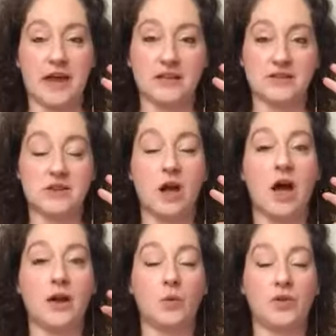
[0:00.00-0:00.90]
is
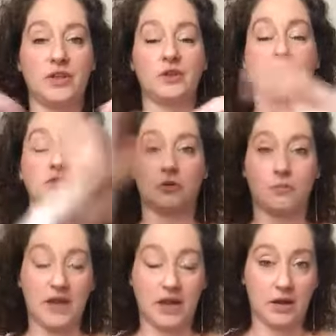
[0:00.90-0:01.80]
not within your
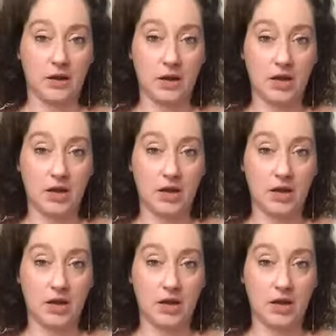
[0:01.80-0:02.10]
domain.